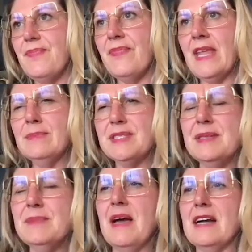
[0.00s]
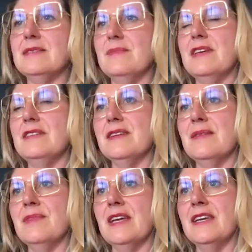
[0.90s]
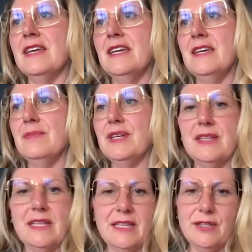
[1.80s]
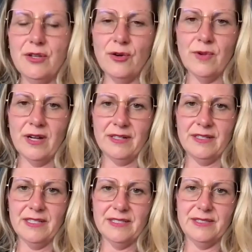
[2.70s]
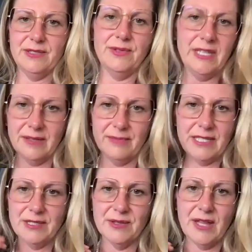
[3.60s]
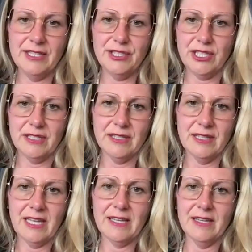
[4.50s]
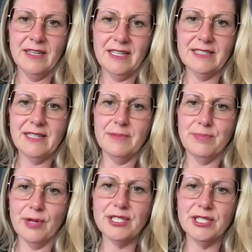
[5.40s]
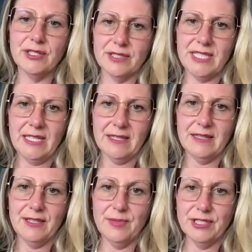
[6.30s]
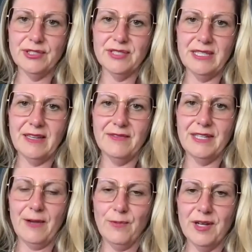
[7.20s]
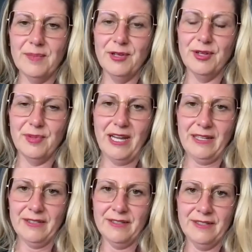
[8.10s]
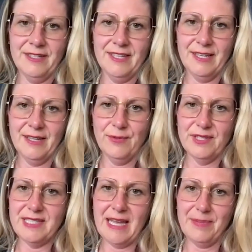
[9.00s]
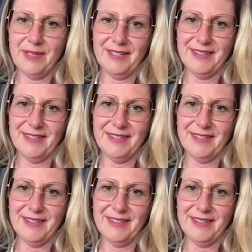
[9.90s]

I'm sleep maximizing. I'm like, but no one is doing mental hygiene. Like, it's like brushing your teeth. You brush your teeth every day. What about your brain? What's happening?